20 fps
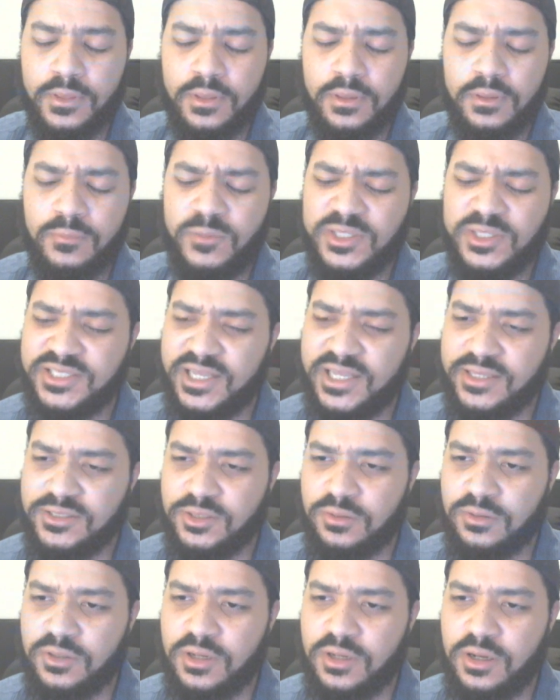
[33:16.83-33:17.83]
what's that
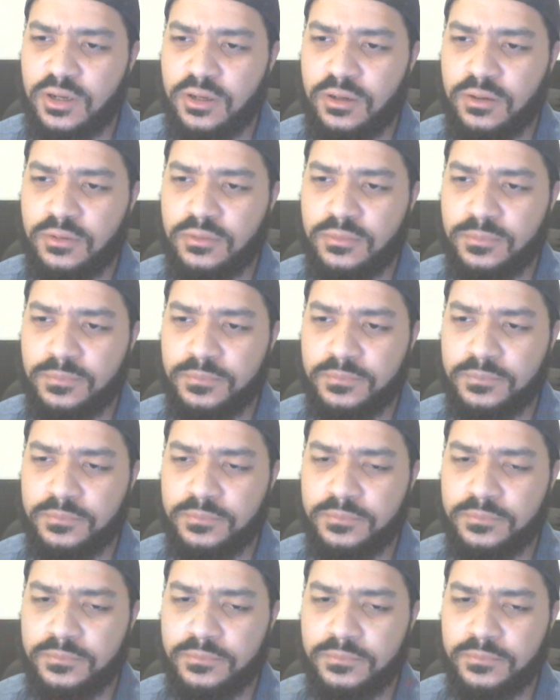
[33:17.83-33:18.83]
song called?
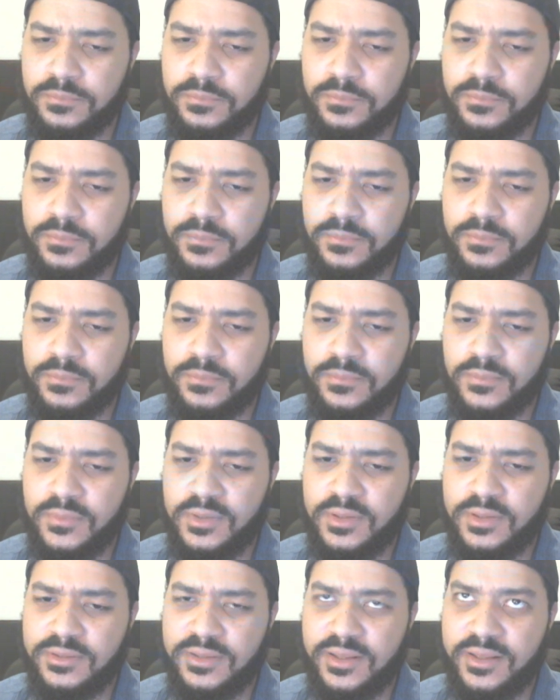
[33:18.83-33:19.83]

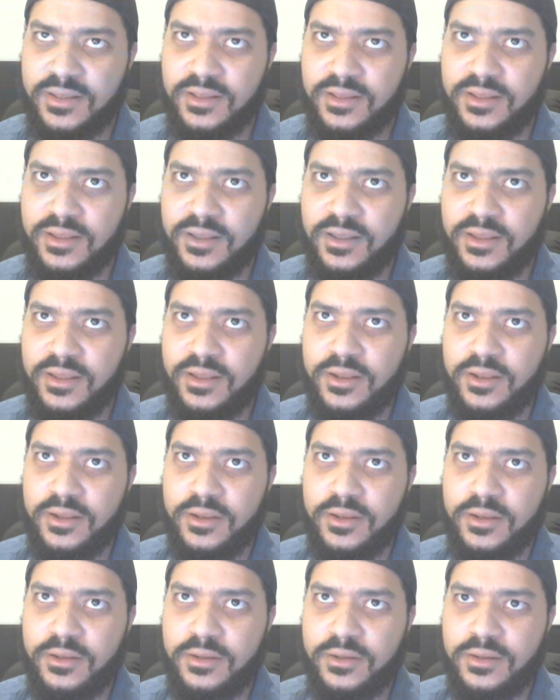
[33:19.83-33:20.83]
Like,
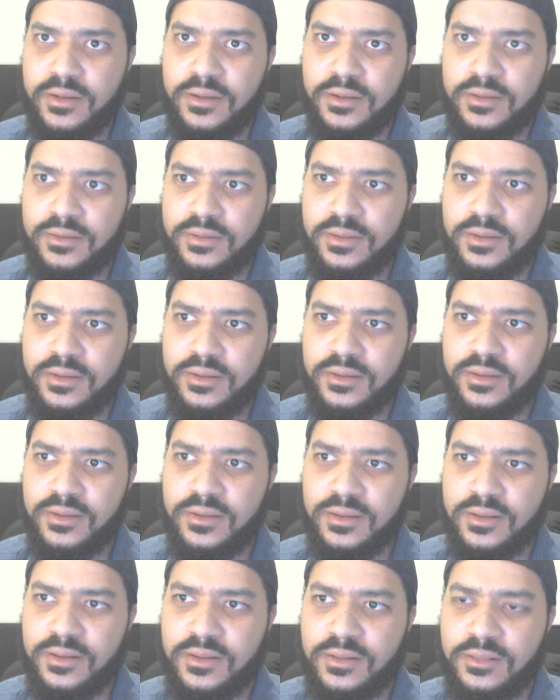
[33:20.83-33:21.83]

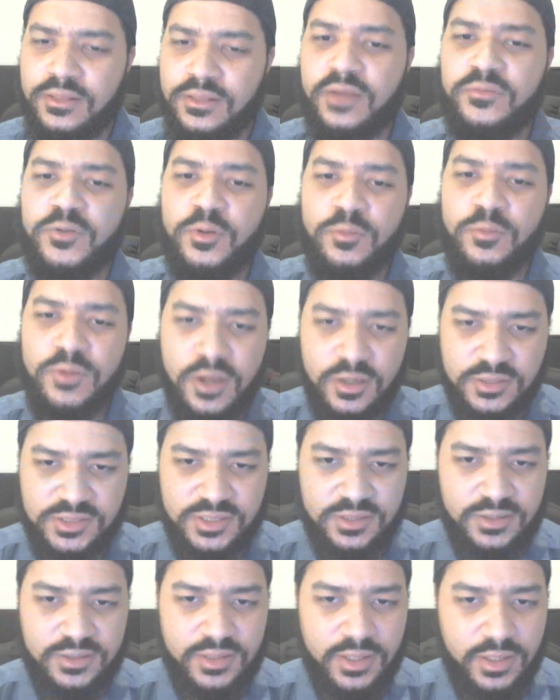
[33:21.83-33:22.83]
love don't cost
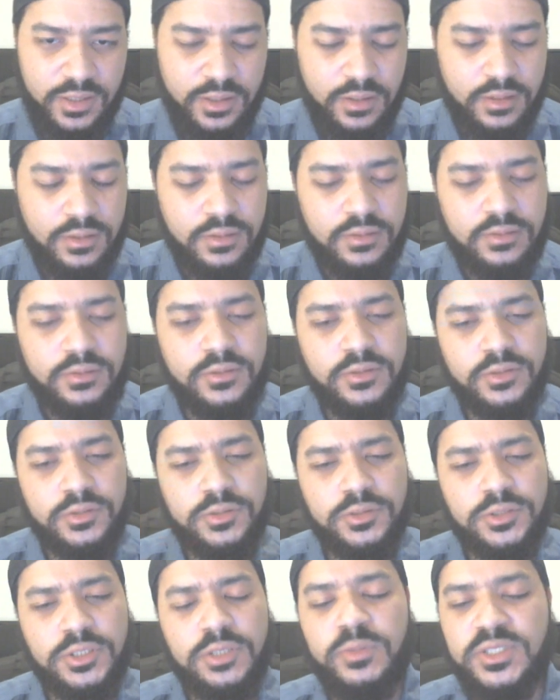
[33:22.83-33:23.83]
a thing.
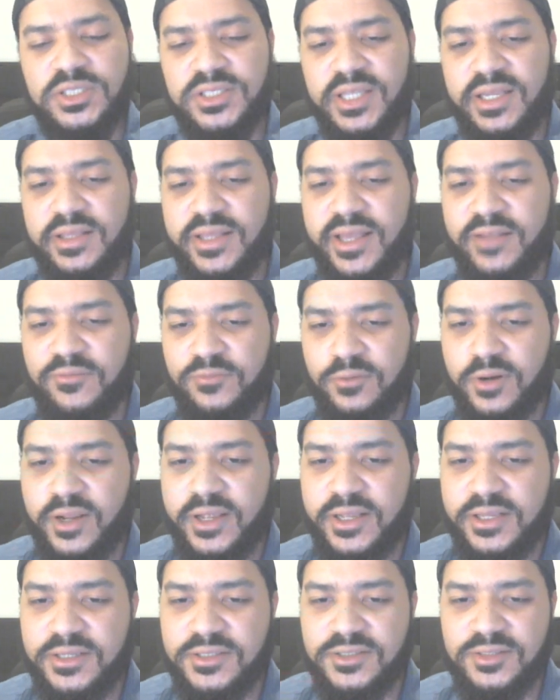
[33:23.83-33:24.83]
She would say that
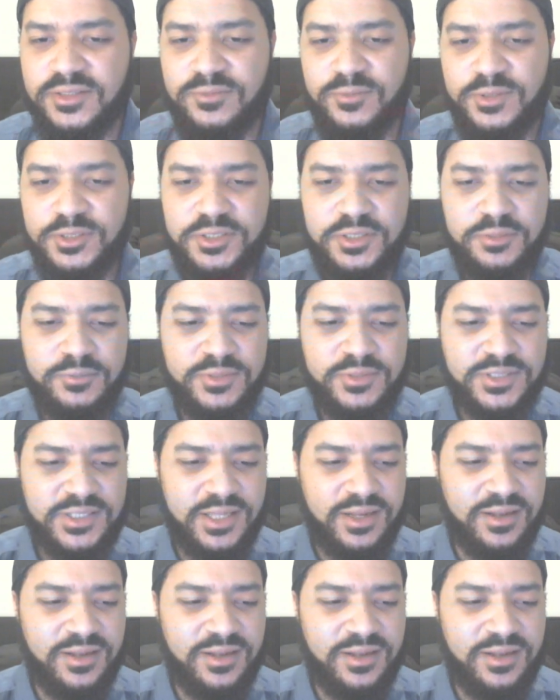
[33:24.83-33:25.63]
phrase when she was